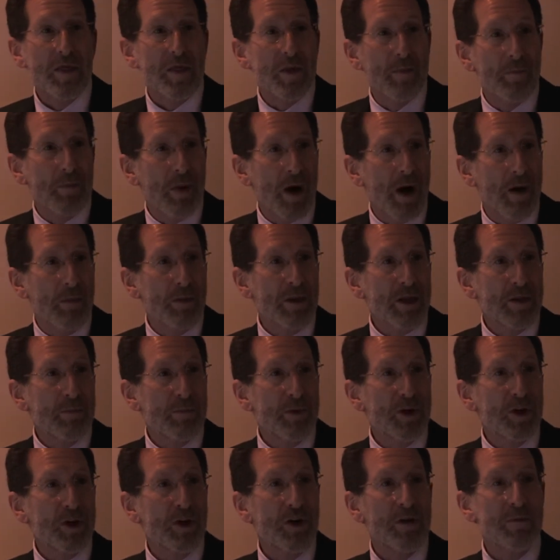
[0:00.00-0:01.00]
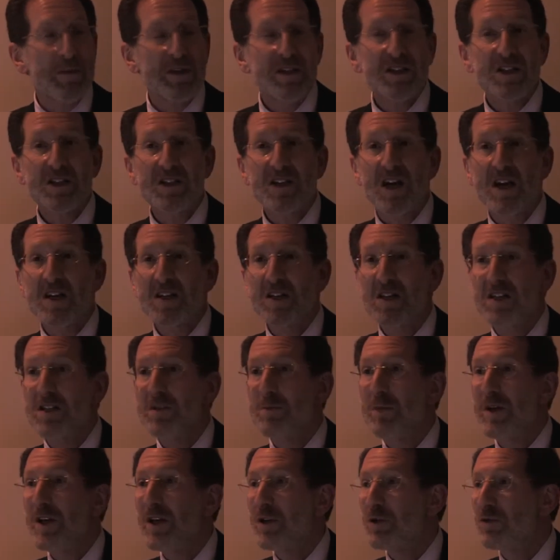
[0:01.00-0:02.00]
the public procurement discussion
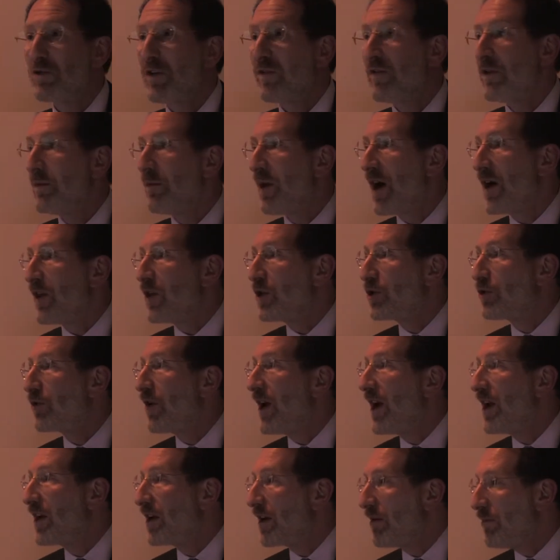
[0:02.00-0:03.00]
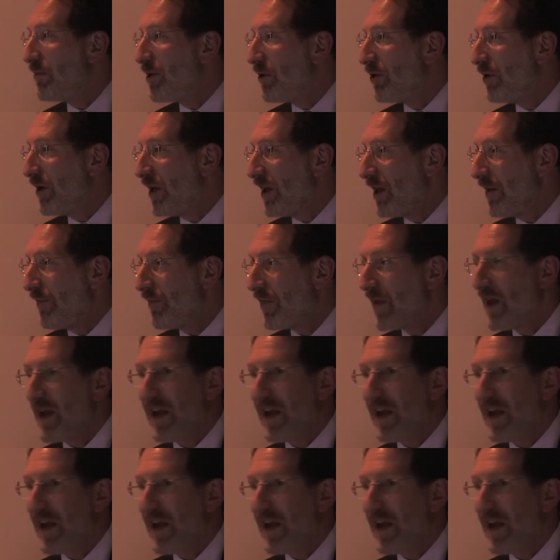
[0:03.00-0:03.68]
is being driven by the trade community.